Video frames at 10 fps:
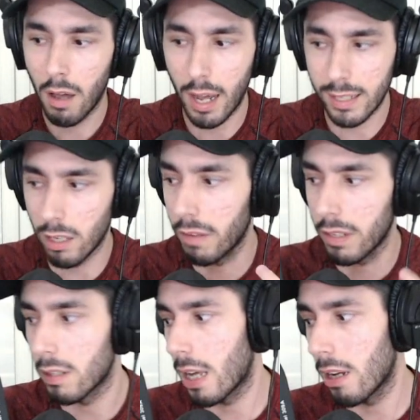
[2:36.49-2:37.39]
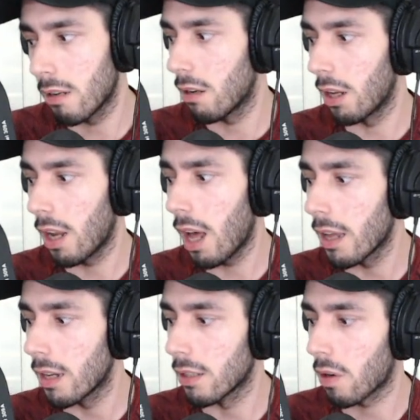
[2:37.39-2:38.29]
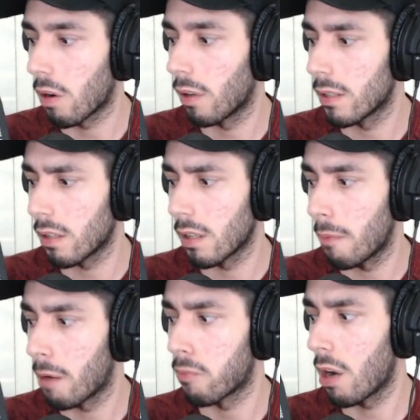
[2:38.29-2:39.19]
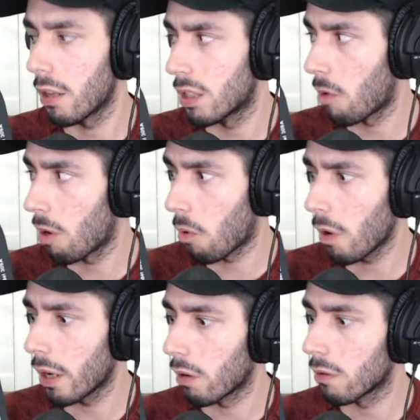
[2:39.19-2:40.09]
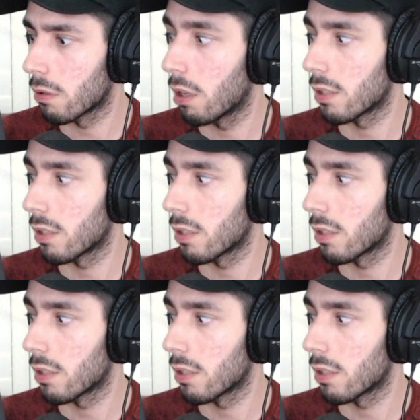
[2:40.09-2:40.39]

I delve into that a lot into this article that's going to come out probably tomorrow morning or